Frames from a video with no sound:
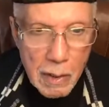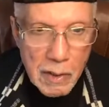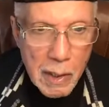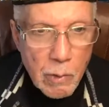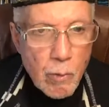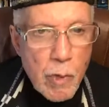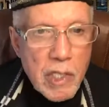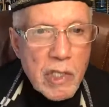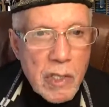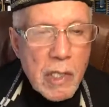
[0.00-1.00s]
didn't
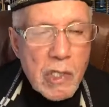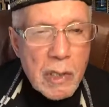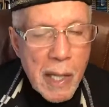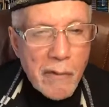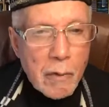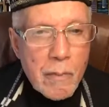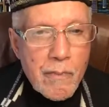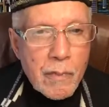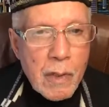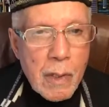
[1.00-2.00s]
reach this level,
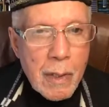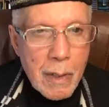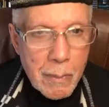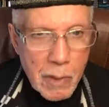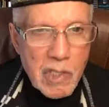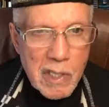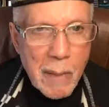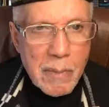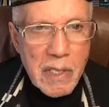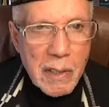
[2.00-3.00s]
but
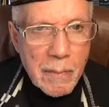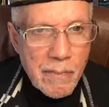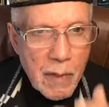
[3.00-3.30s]
some did.